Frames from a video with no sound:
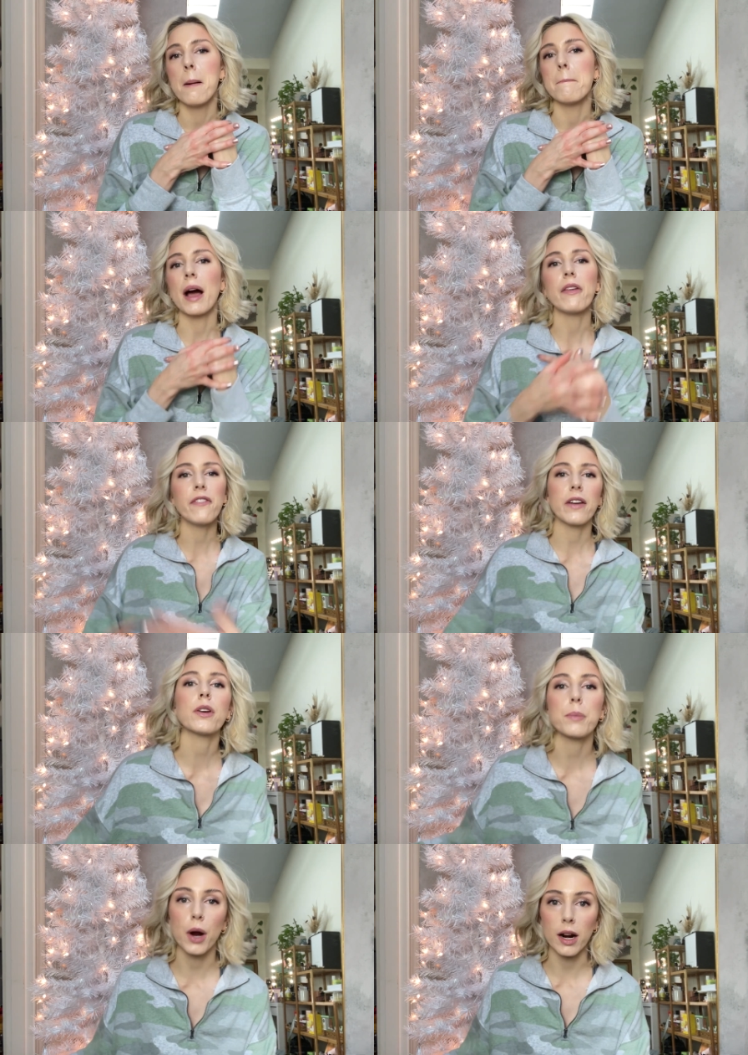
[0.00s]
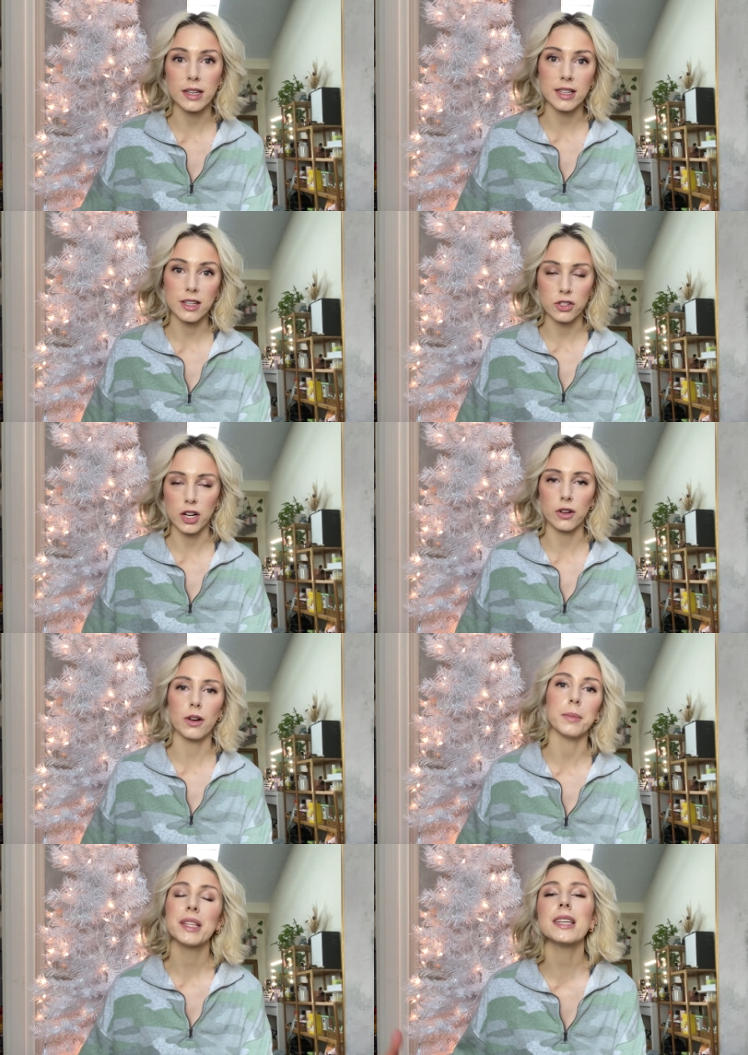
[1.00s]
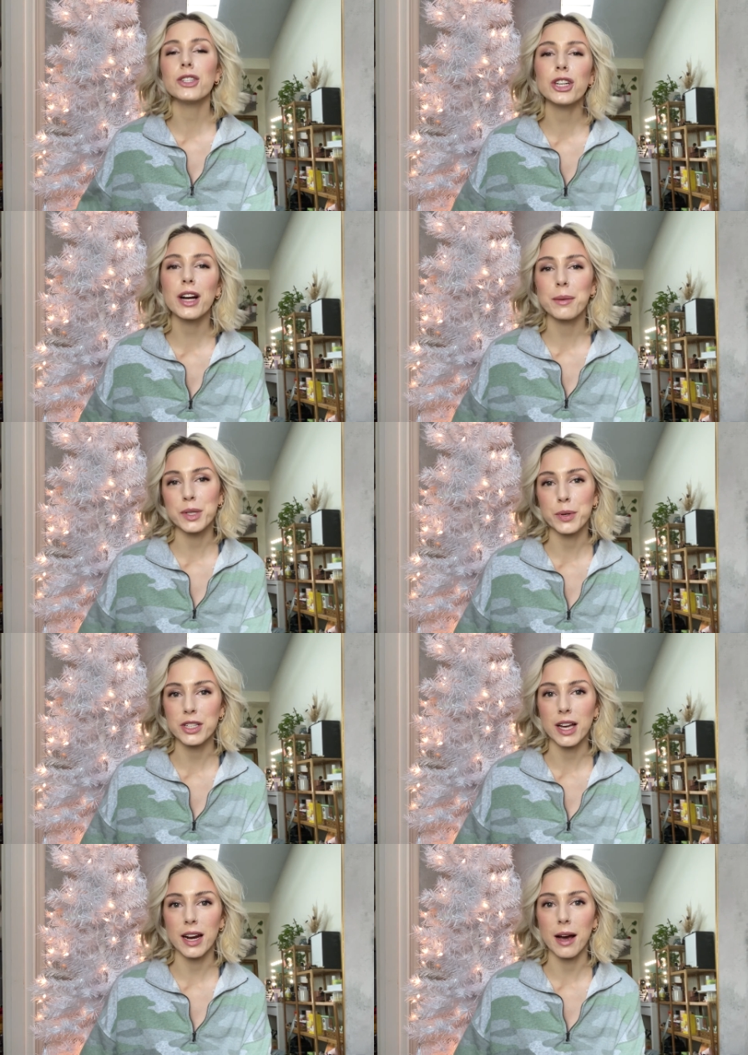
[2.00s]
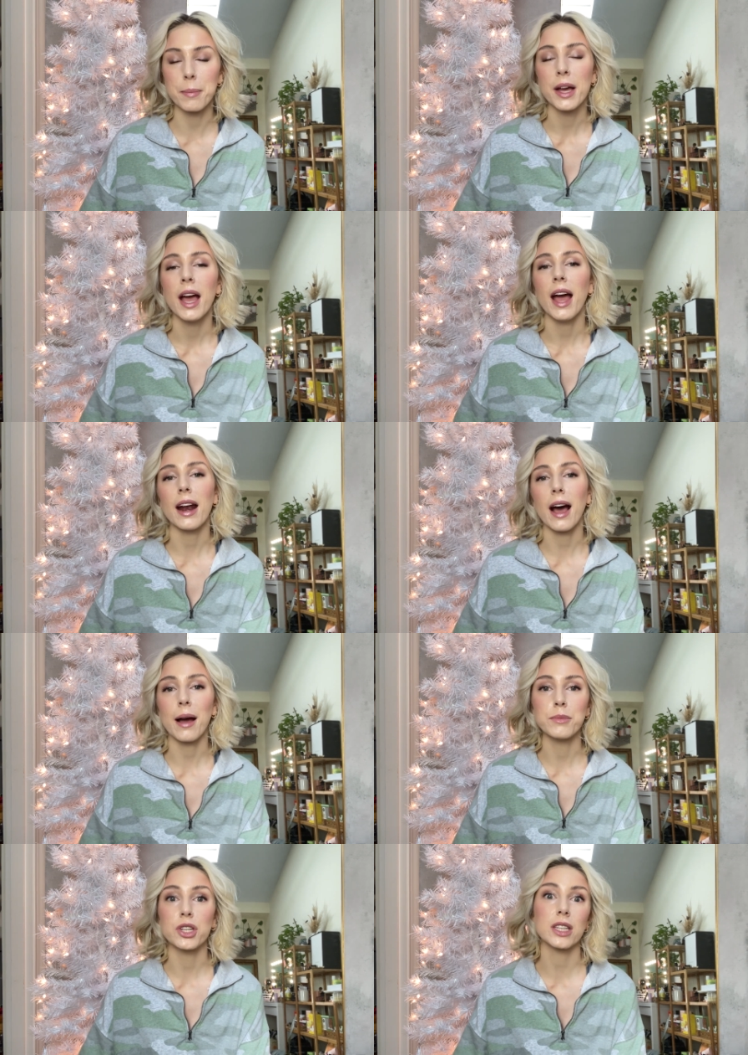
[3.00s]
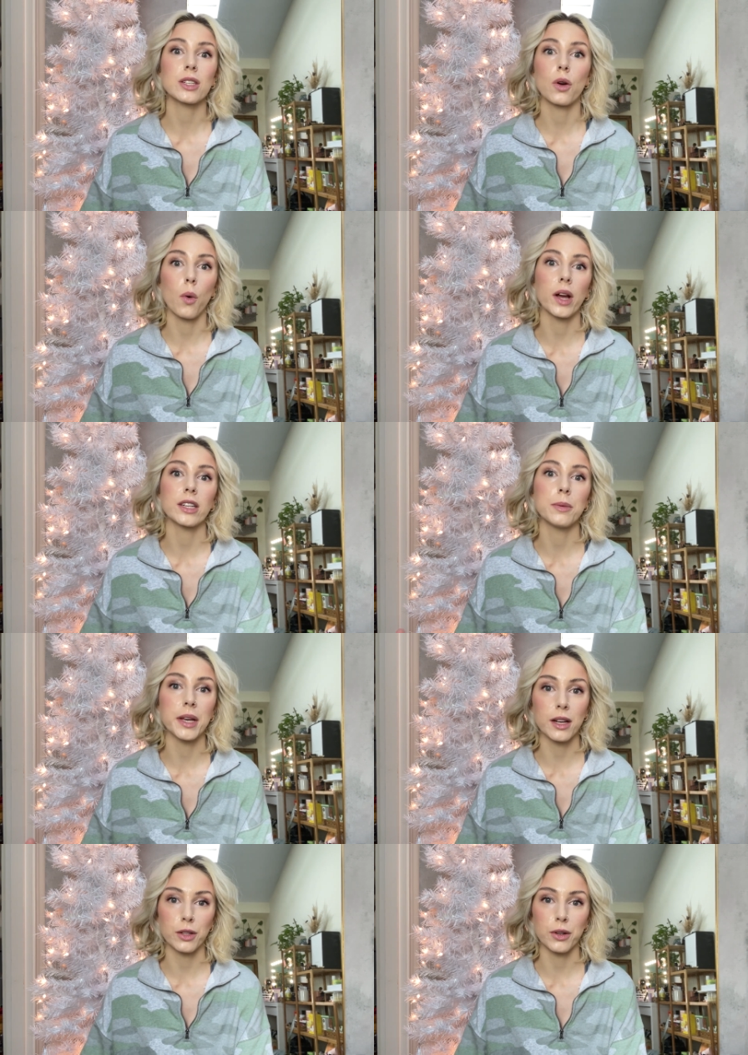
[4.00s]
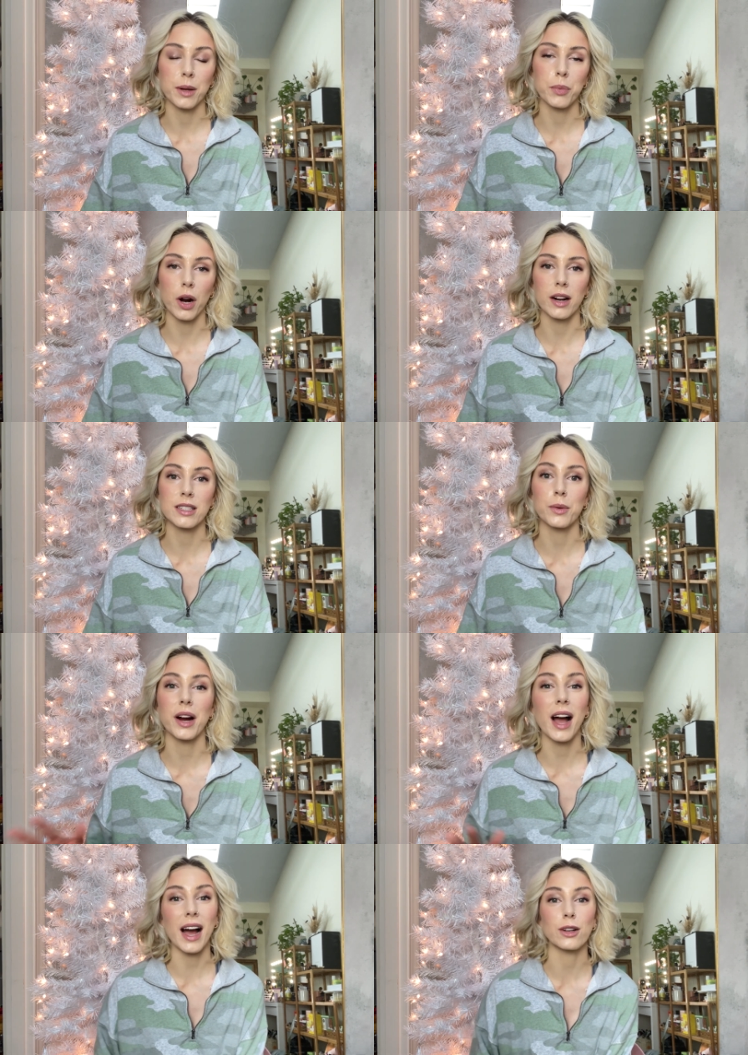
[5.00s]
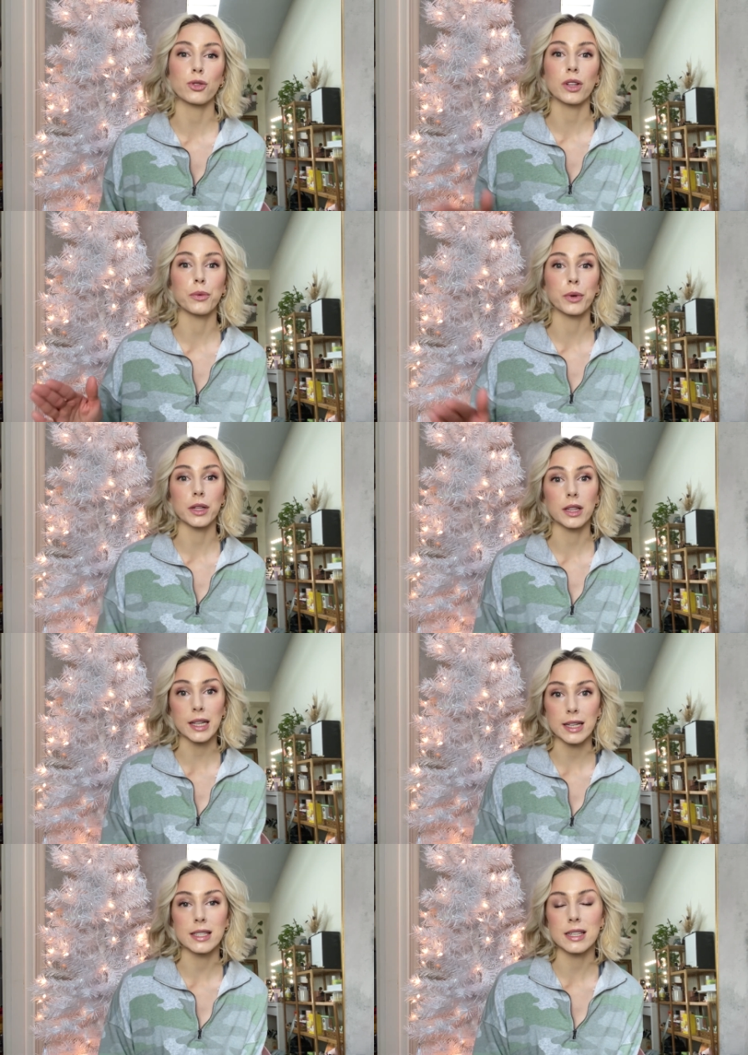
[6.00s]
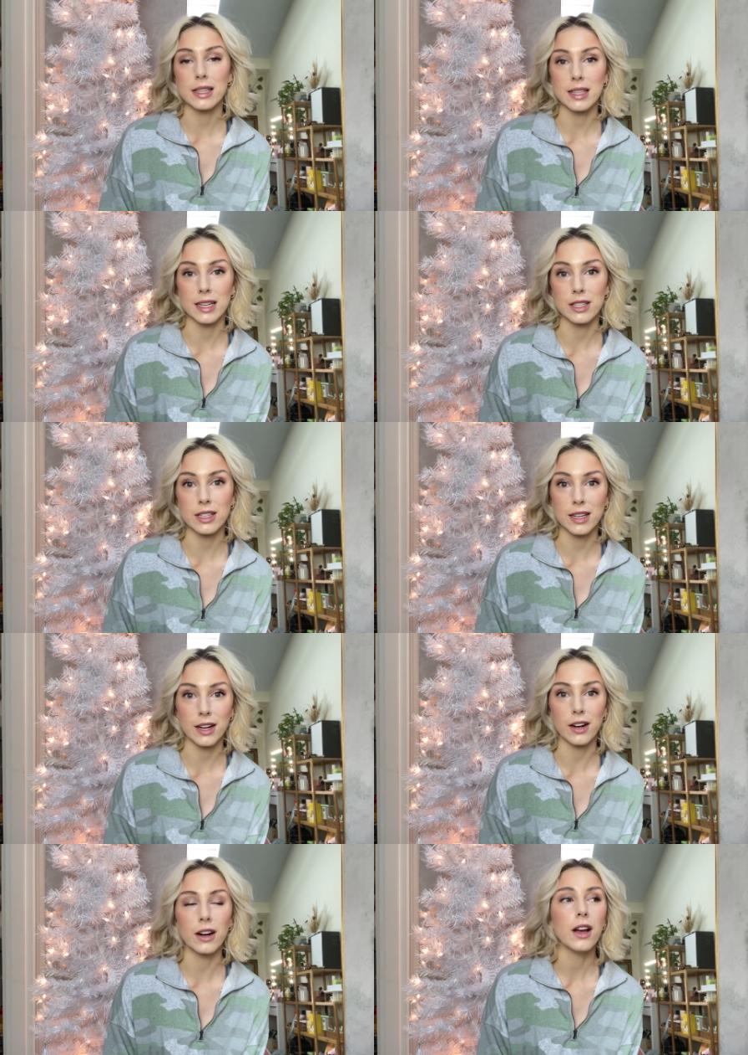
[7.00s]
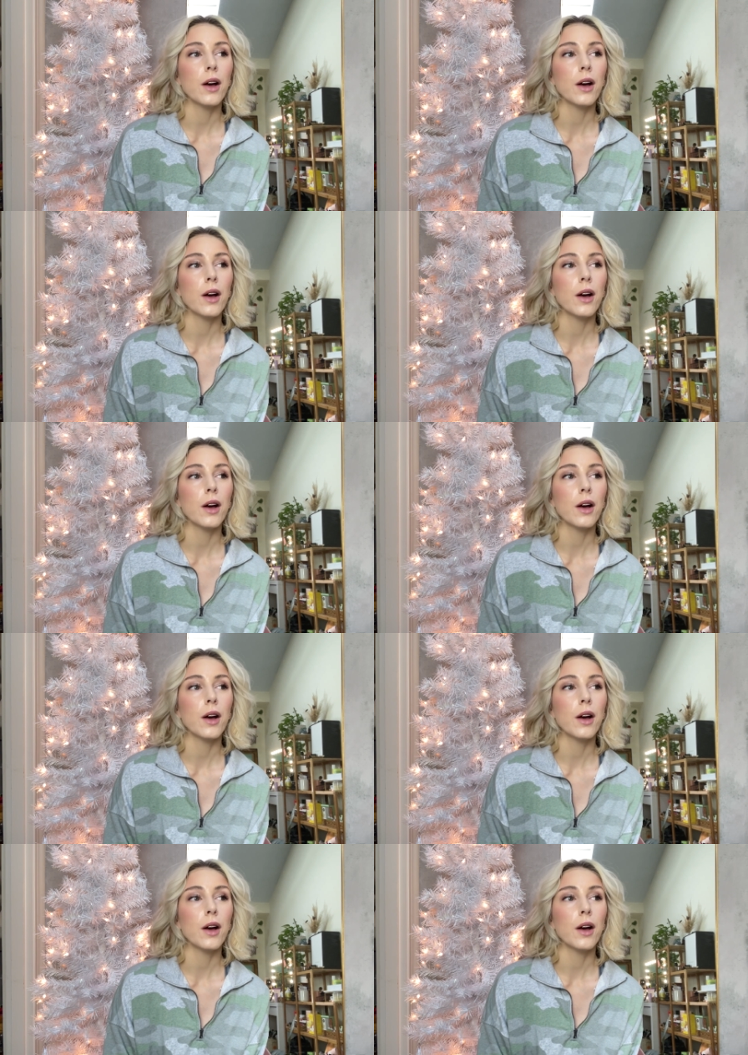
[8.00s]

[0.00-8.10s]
my favorite products in general, but this year I'm switching it up and I'm just going to be including products that were actually released this year,